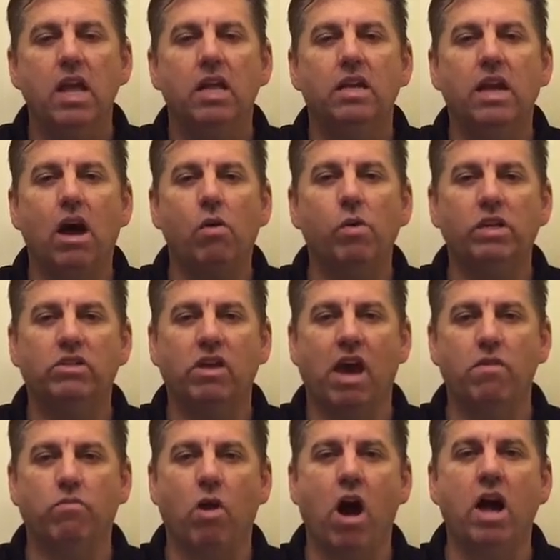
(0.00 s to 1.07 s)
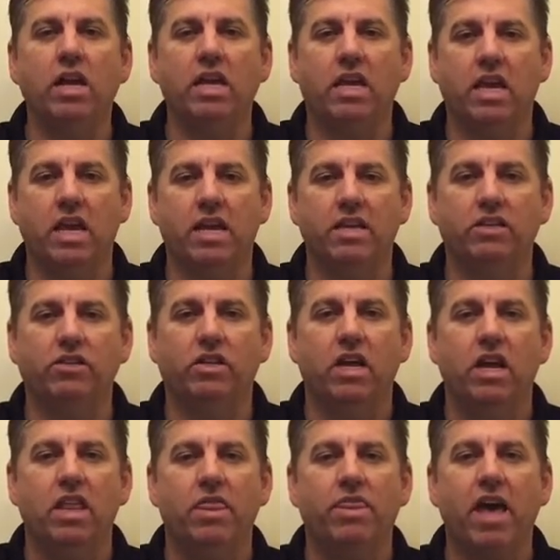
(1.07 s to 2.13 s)
Now, what's ironic
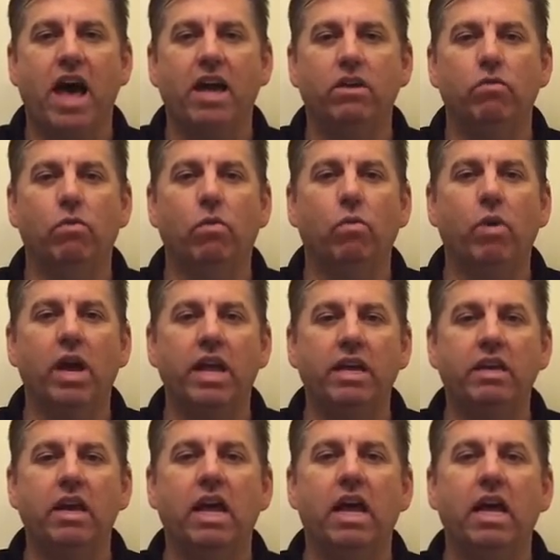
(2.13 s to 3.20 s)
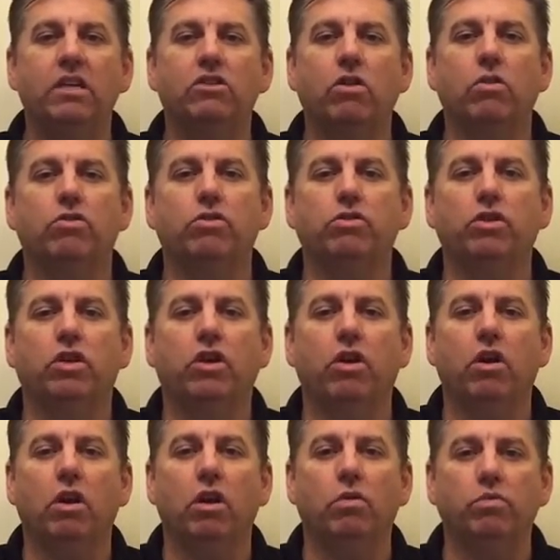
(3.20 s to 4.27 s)
is that when Social
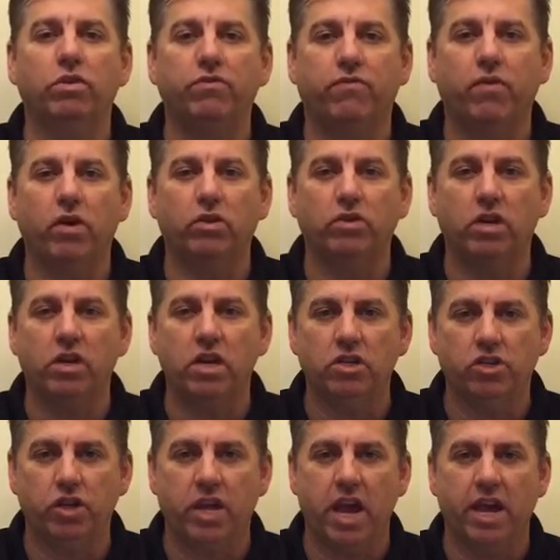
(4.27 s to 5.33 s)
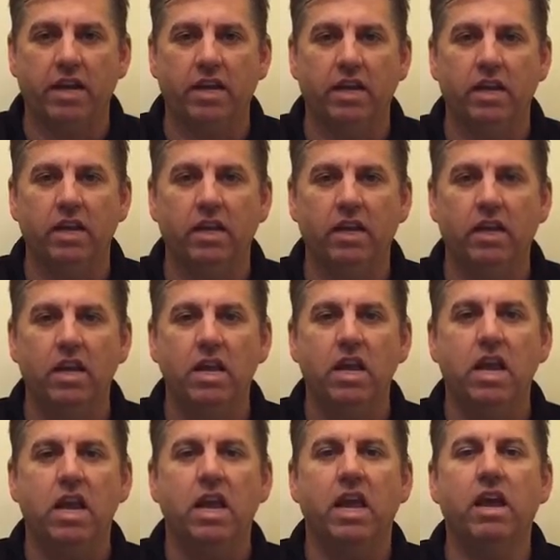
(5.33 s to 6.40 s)
Security was first initiated,
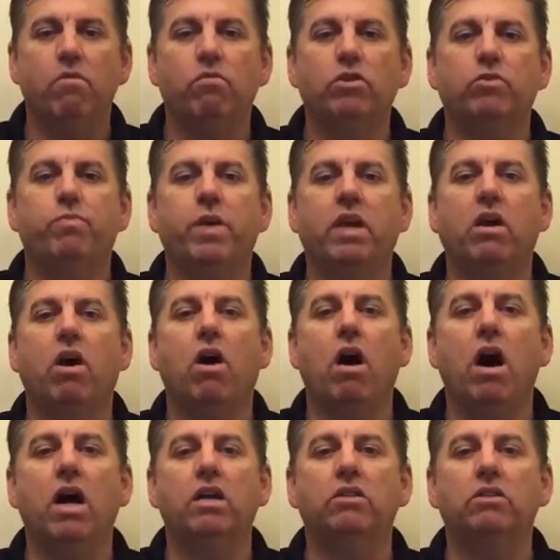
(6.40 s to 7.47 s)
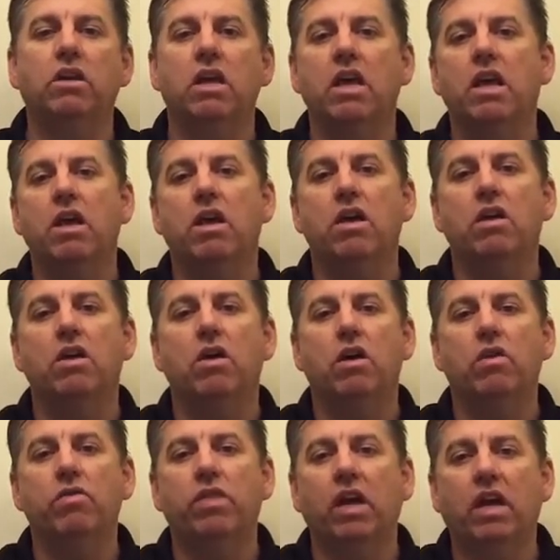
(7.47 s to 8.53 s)
it was because
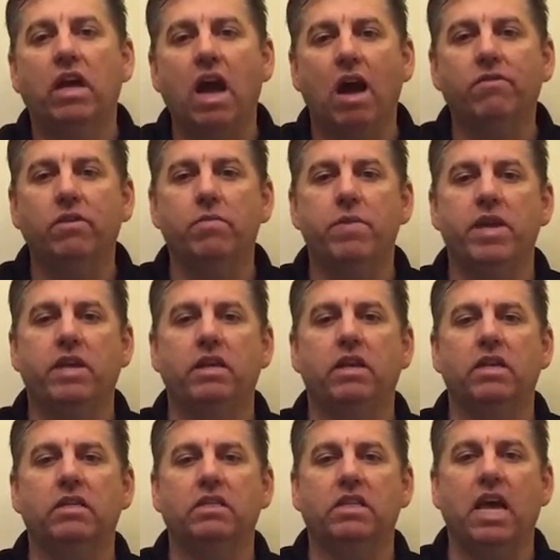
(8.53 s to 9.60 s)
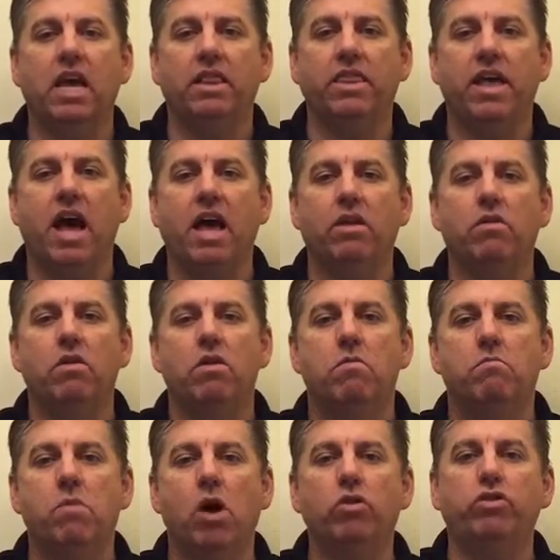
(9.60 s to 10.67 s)
the government said that
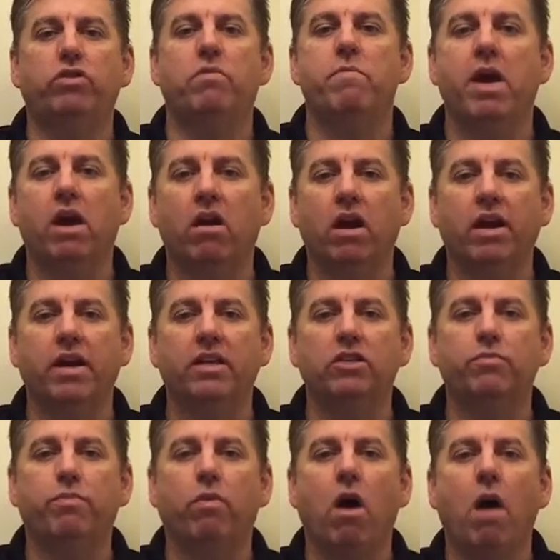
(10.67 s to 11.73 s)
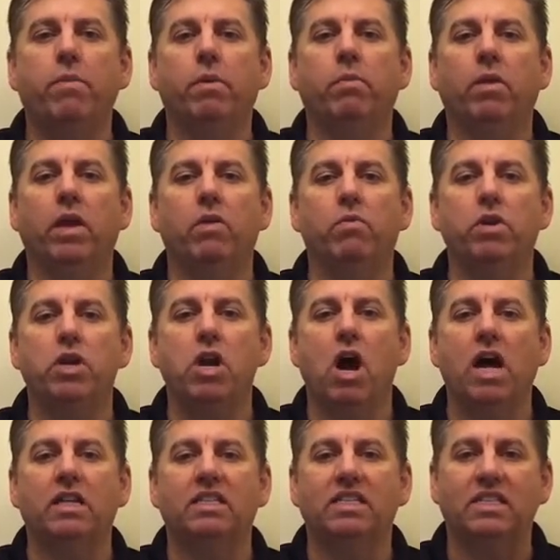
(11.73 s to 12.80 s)
most Americans probably would
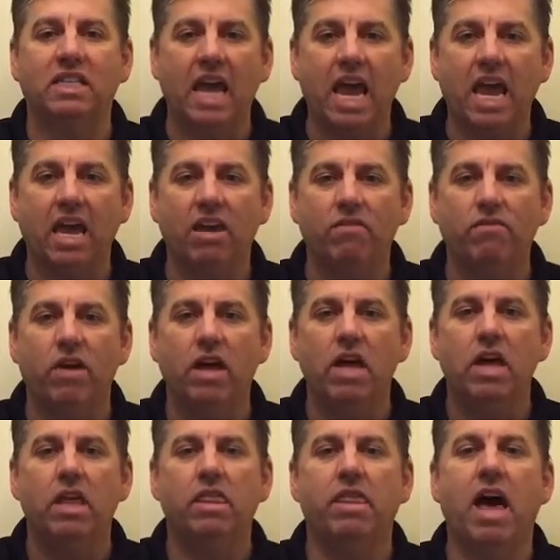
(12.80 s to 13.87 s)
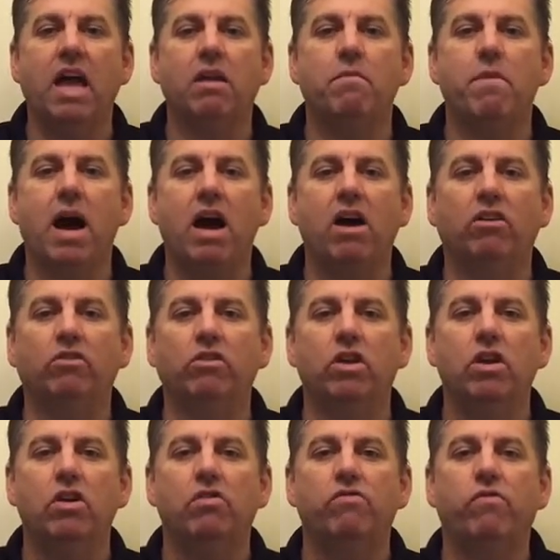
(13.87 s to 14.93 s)
not save that amount
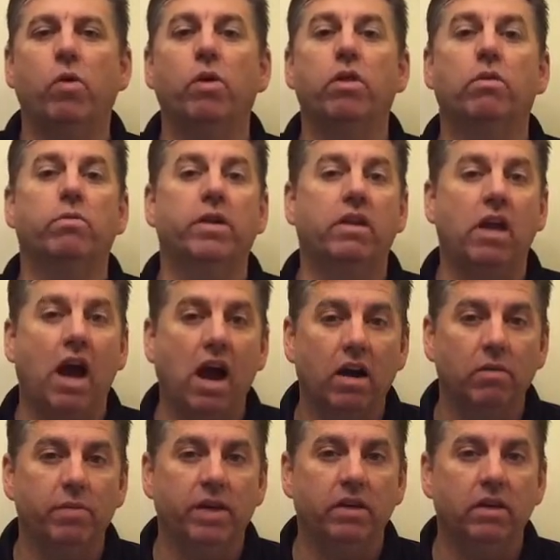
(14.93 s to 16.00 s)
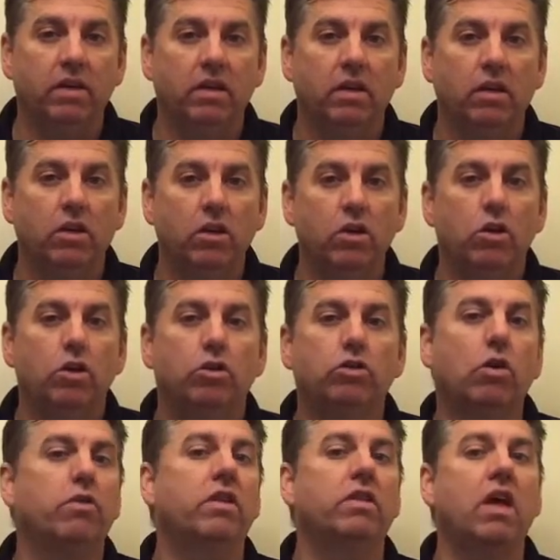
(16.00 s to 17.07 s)
for their retirement.
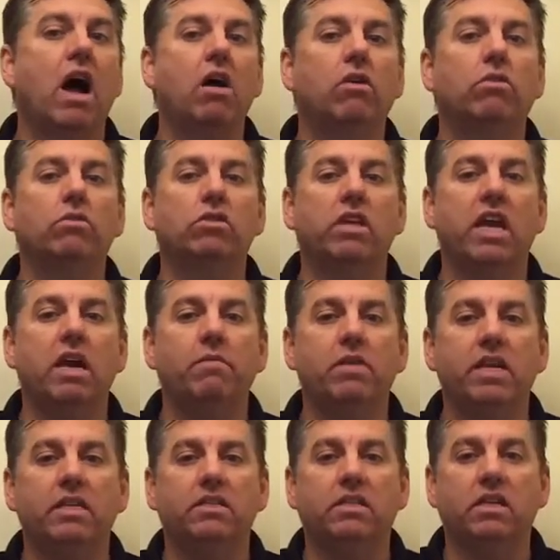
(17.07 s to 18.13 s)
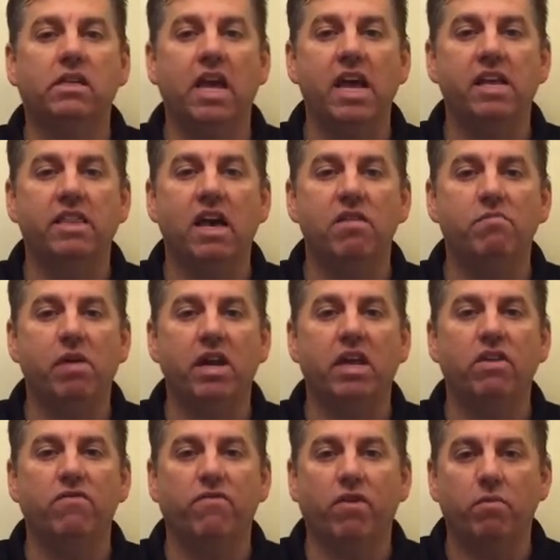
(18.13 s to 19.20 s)
So that Uncle Sam needs to take that
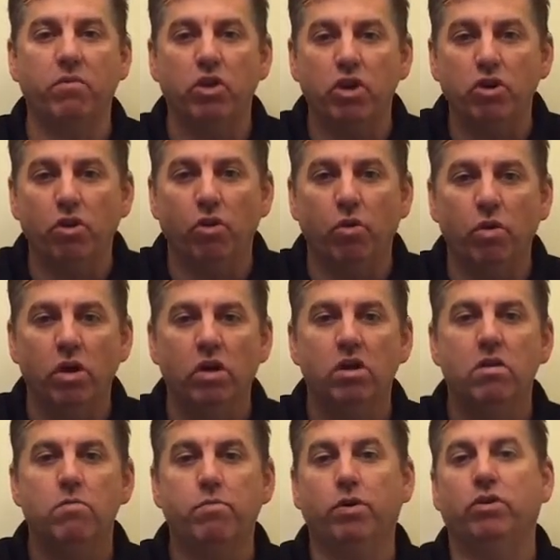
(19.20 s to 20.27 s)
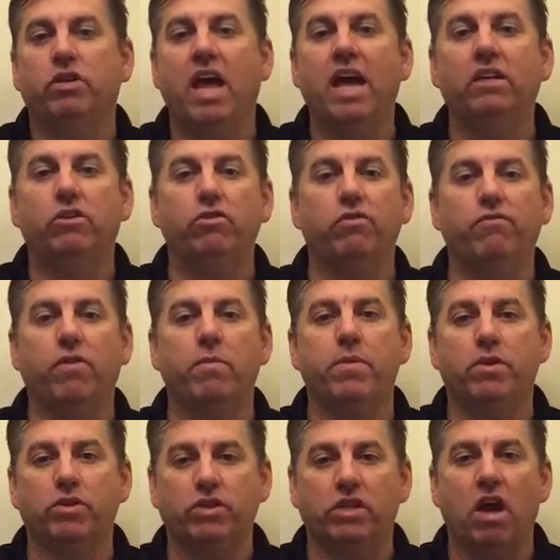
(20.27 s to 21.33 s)
money from you, protect you from
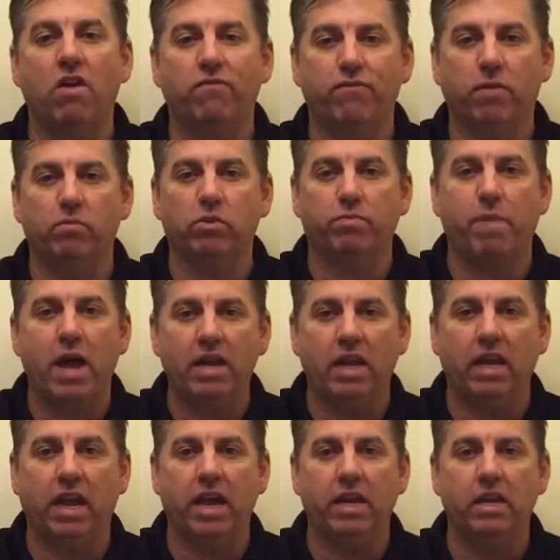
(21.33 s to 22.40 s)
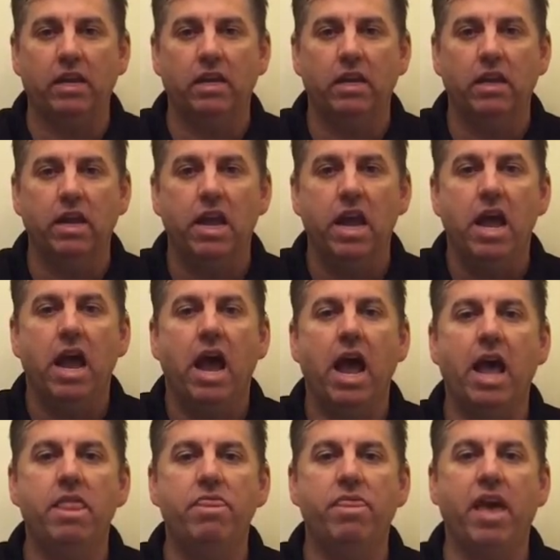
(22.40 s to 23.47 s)
yourself from spending it,
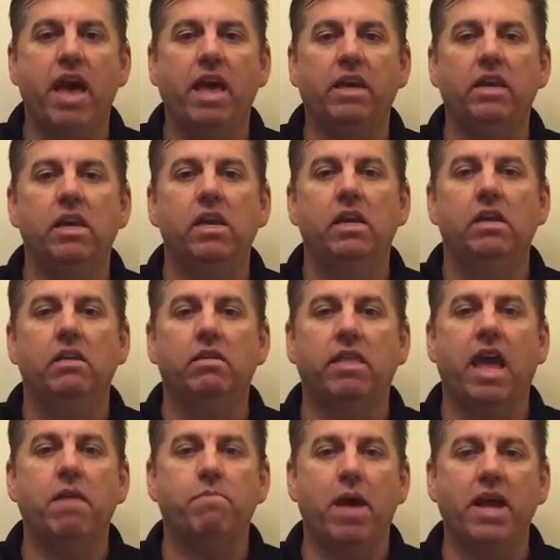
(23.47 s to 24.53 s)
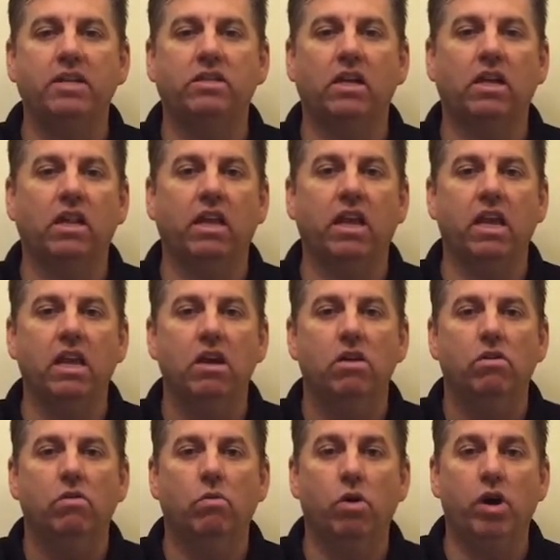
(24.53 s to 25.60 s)
and then they
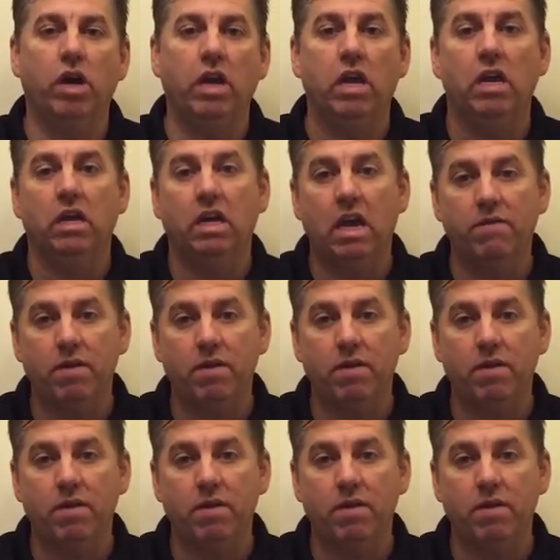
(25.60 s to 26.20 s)
basically would give